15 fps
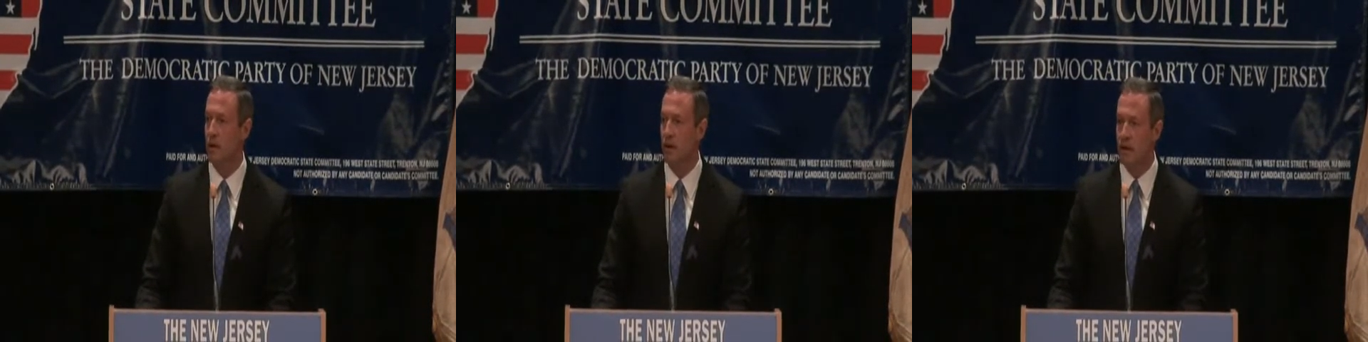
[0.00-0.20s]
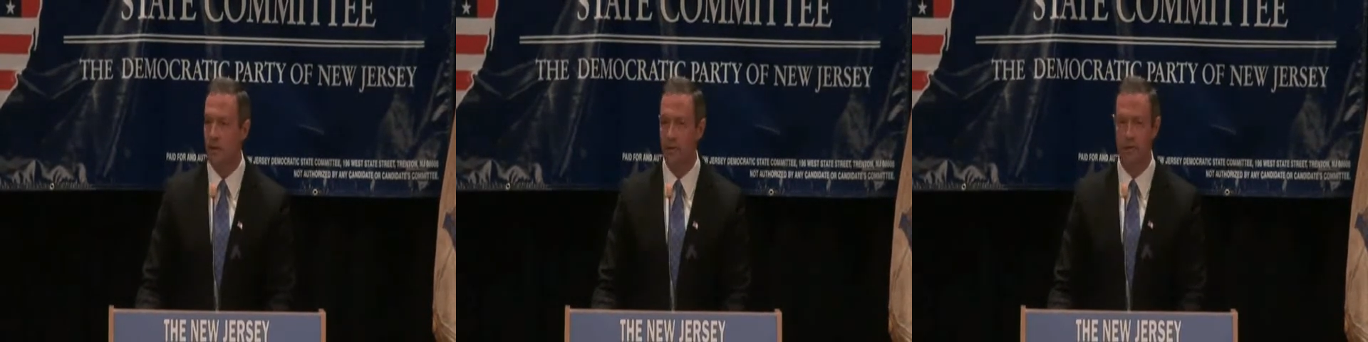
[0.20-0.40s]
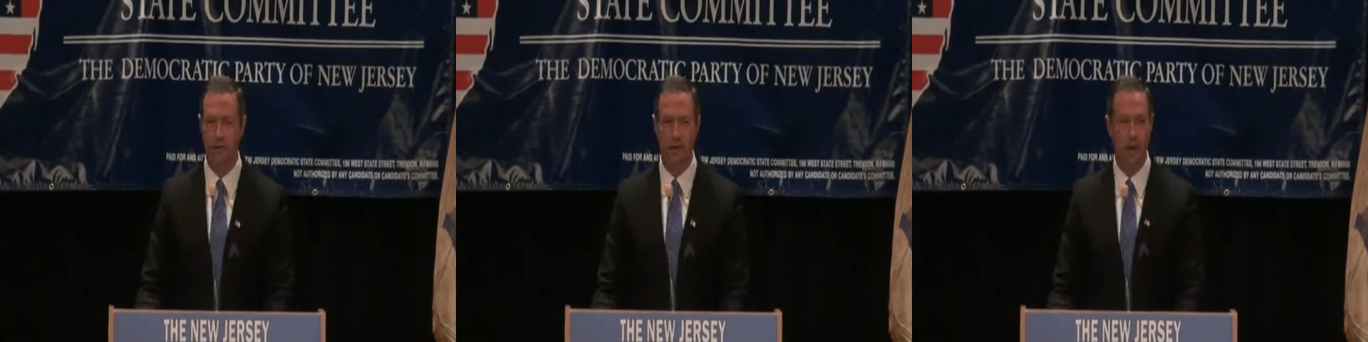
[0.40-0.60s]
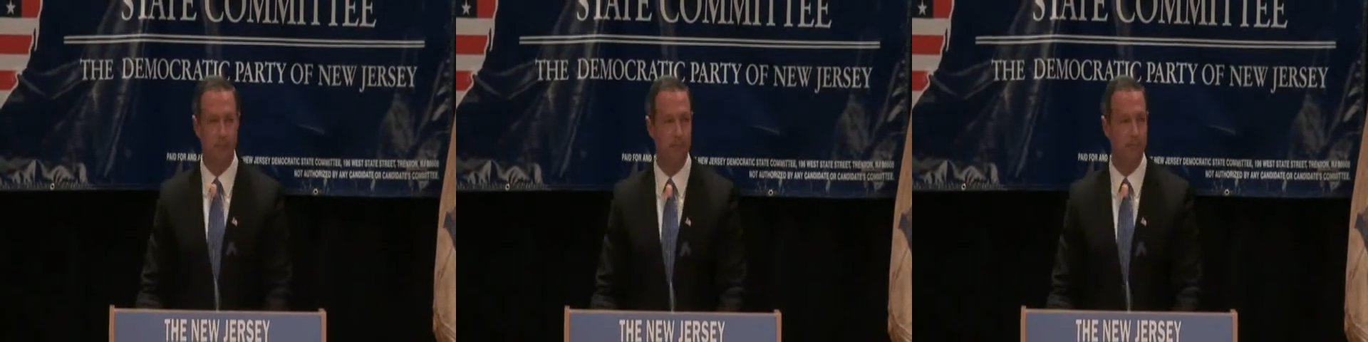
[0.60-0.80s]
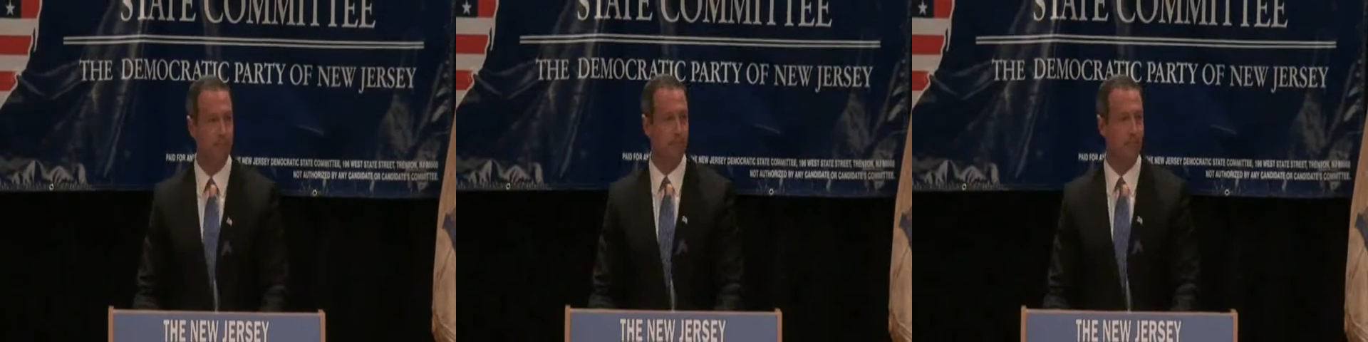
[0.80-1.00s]
leadership
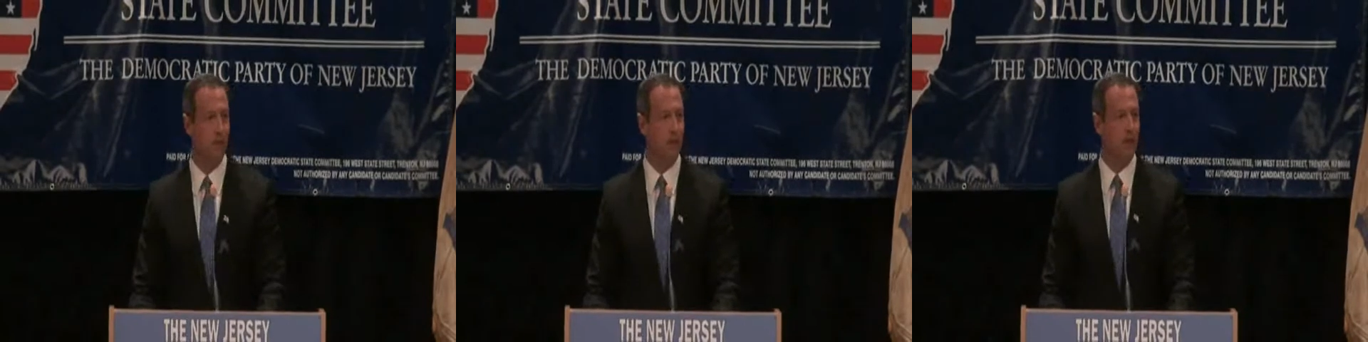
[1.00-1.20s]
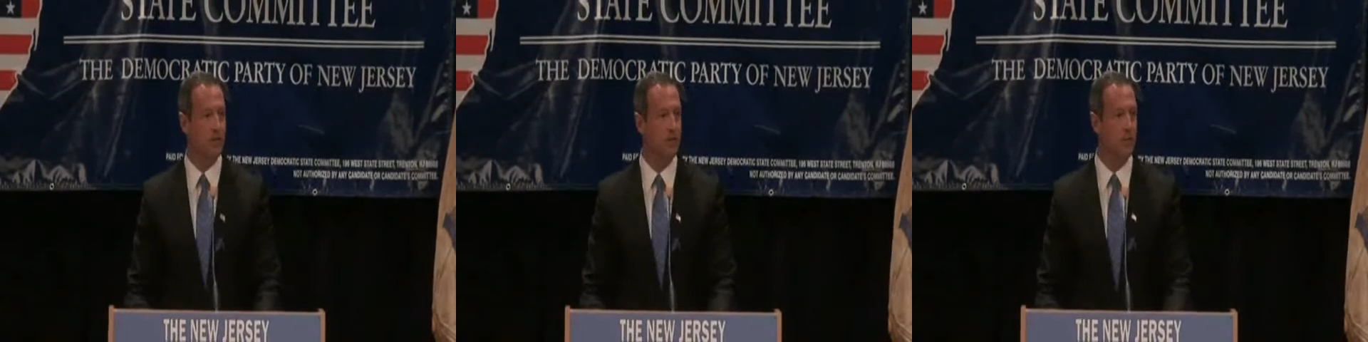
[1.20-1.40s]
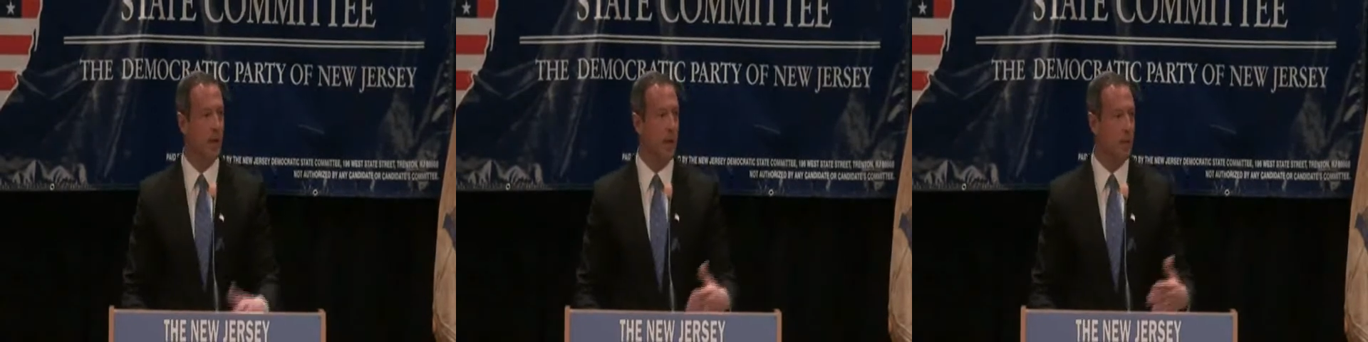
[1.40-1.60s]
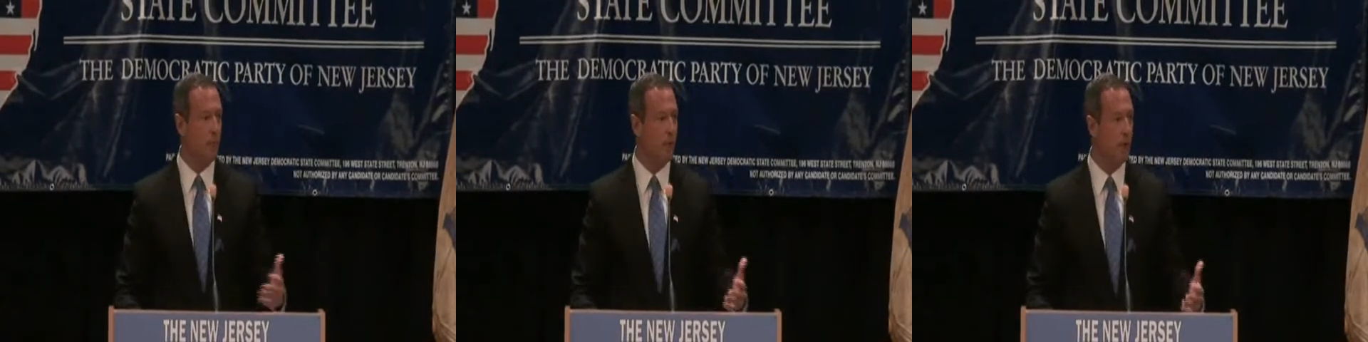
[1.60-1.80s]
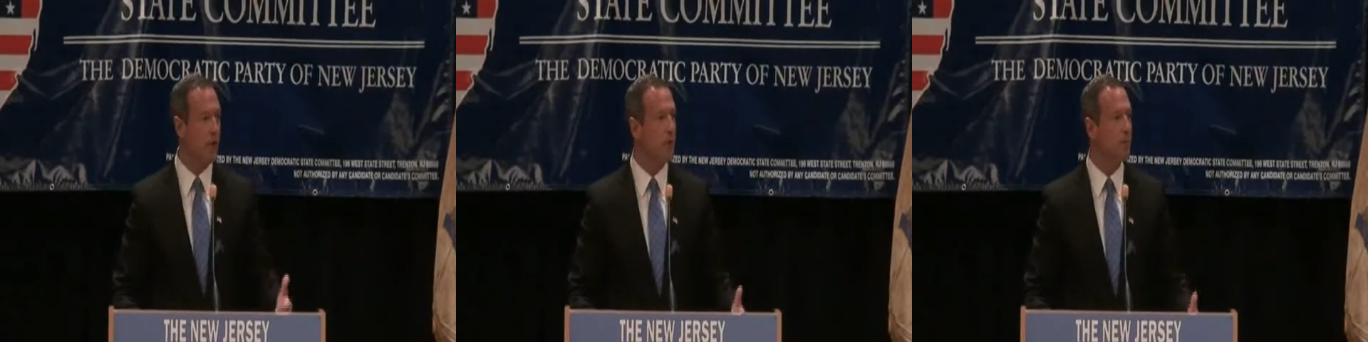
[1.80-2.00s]
is
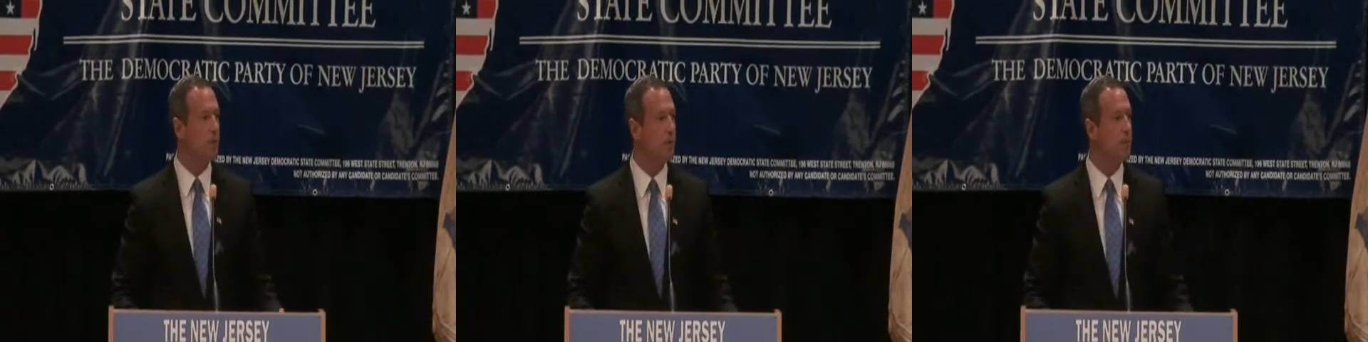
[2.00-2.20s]
about bringing